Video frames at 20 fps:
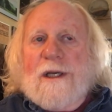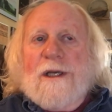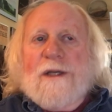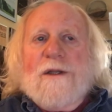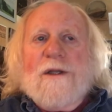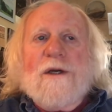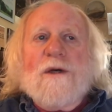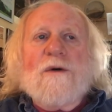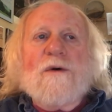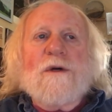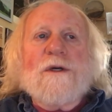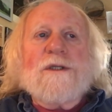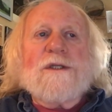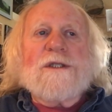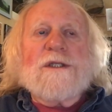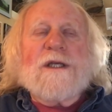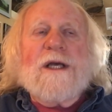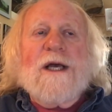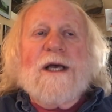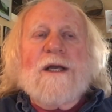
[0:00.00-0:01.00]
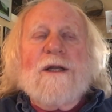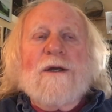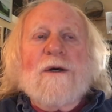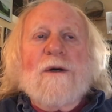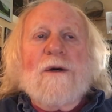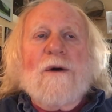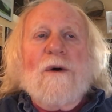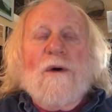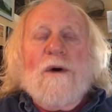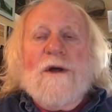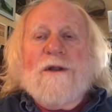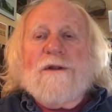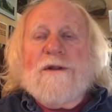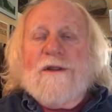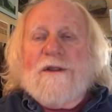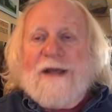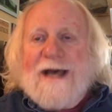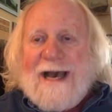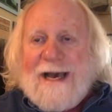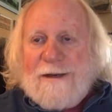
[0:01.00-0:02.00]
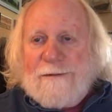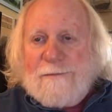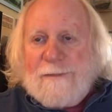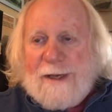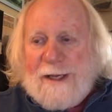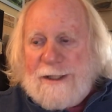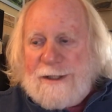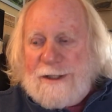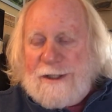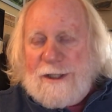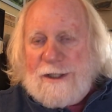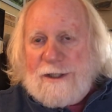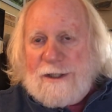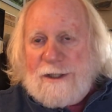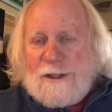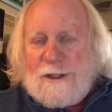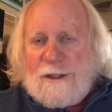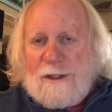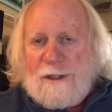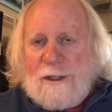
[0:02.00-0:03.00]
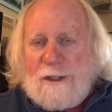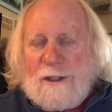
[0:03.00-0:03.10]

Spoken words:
And the court said on that basis,